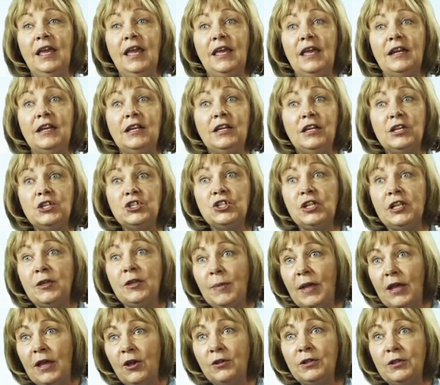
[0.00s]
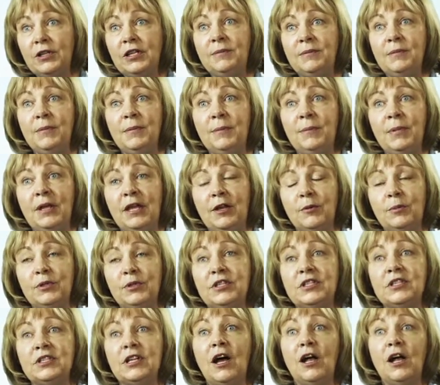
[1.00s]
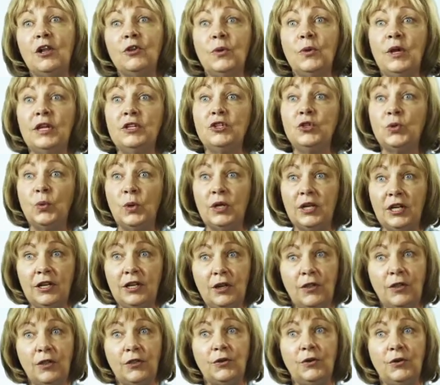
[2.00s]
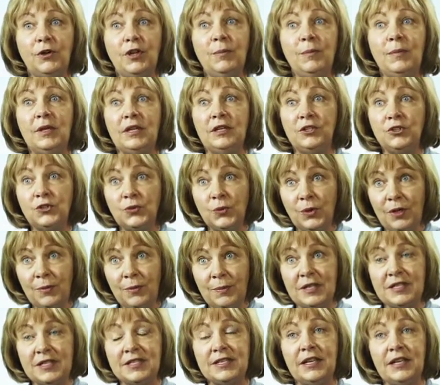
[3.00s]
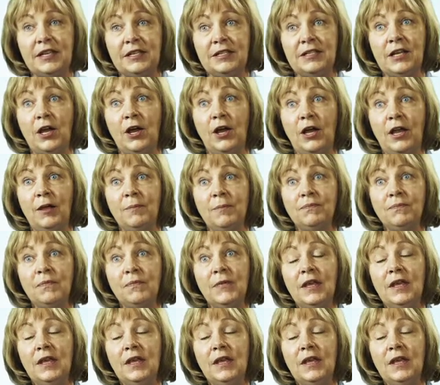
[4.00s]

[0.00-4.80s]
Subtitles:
and initially may only be able to tolerate 20 to 30-minute treatments at a time.